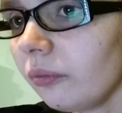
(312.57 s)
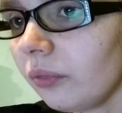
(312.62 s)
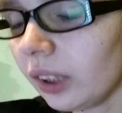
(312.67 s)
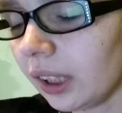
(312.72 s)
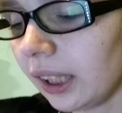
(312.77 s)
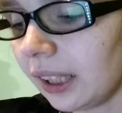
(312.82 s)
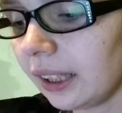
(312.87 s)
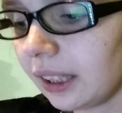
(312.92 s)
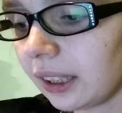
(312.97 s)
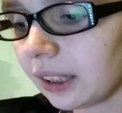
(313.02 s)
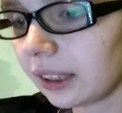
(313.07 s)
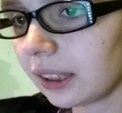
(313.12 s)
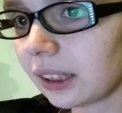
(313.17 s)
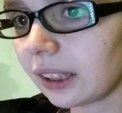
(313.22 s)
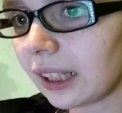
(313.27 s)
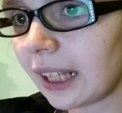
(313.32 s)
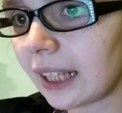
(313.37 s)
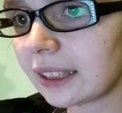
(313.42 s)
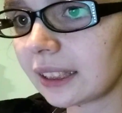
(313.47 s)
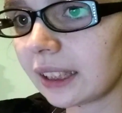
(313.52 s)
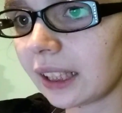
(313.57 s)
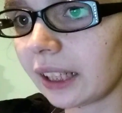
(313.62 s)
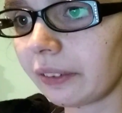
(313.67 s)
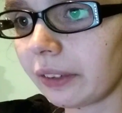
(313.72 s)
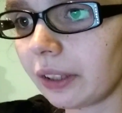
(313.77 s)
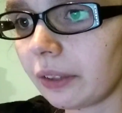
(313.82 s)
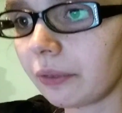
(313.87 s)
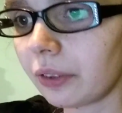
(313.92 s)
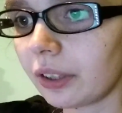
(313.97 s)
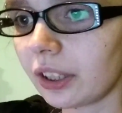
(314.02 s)
And then the last thing I
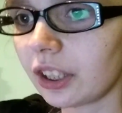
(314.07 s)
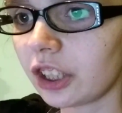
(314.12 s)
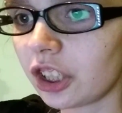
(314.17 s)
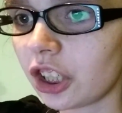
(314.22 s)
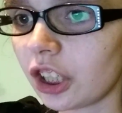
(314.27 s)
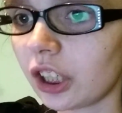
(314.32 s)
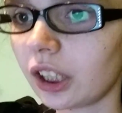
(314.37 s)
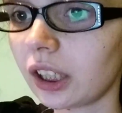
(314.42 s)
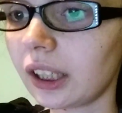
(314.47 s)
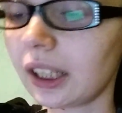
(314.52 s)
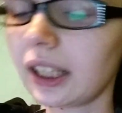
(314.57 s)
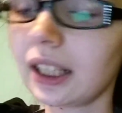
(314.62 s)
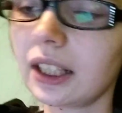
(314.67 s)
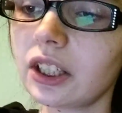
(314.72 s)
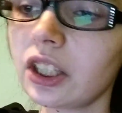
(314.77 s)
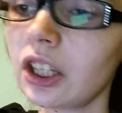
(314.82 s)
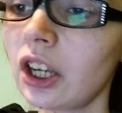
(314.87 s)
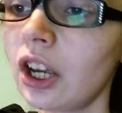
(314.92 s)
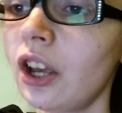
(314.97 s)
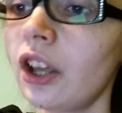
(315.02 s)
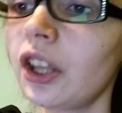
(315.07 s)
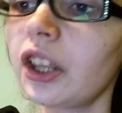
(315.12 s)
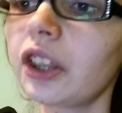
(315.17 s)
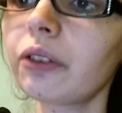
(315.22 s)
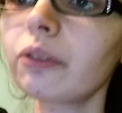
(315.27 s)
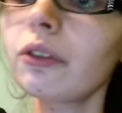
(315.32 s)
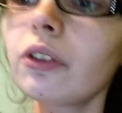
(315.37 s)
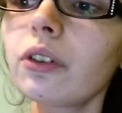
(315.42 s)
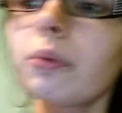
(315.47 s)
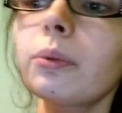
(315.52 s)
read for this chunk is
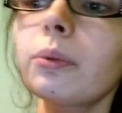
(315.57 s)
Through the